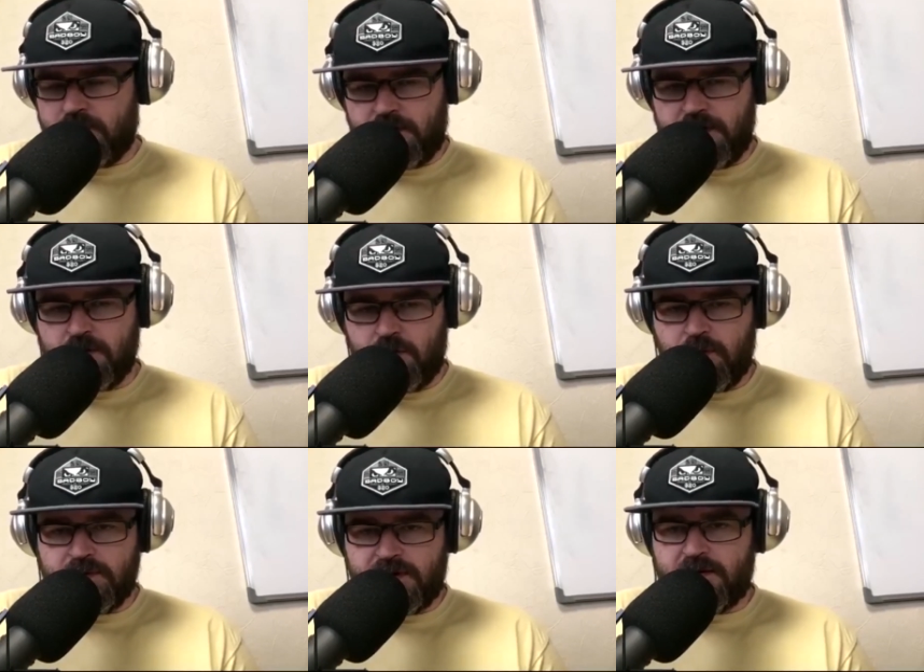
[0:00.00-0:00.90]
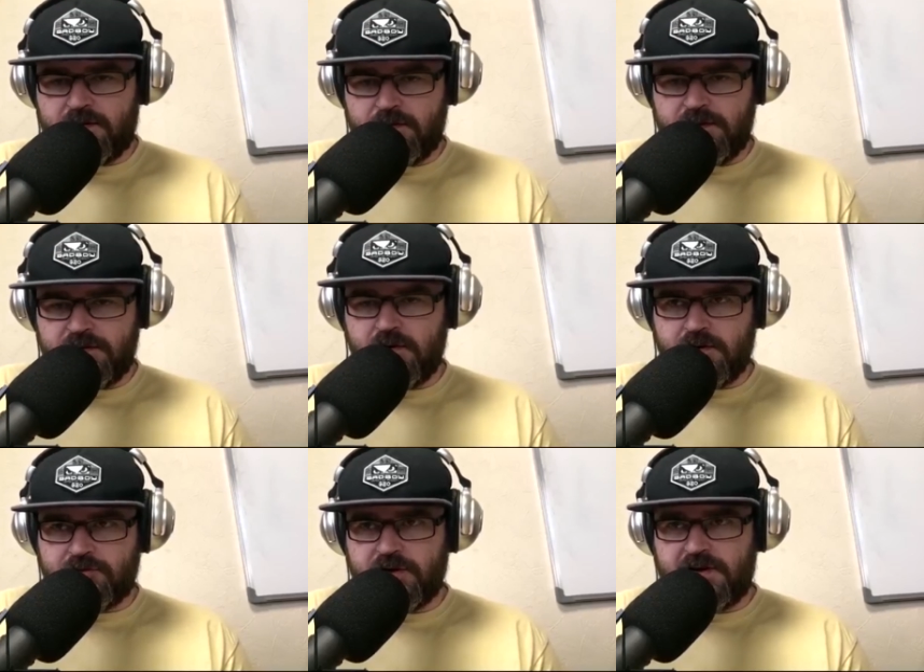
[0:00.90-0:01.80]
he'll go out with the attitude that he's going to
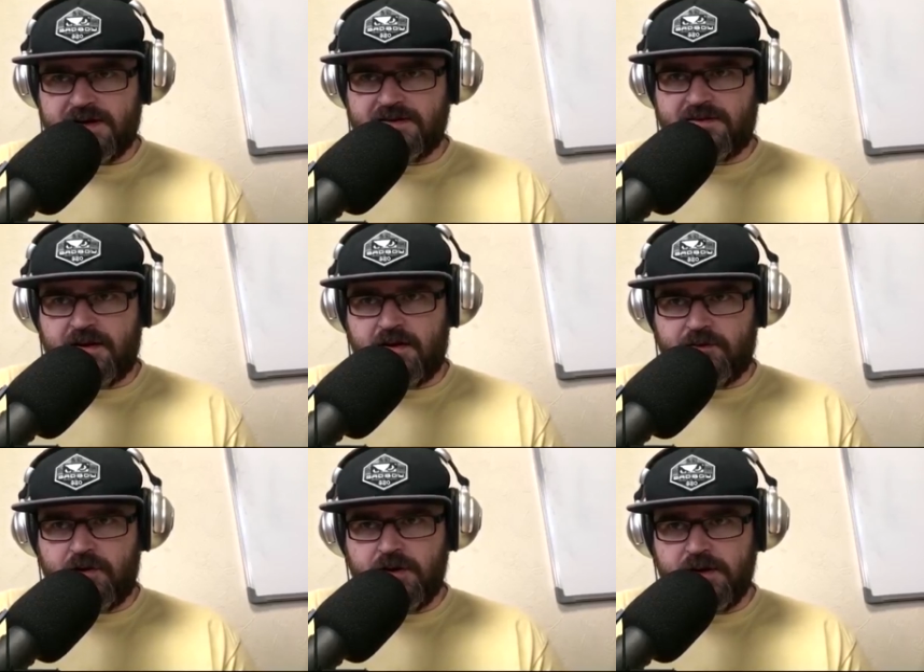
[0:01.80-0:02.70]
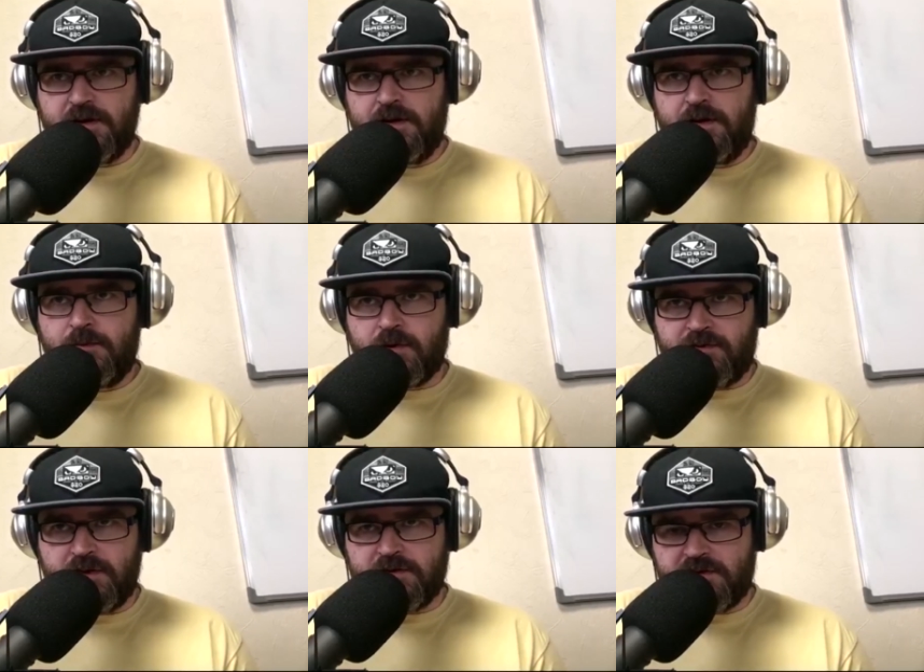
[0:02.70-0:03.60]
try and take his head off early. But if he does get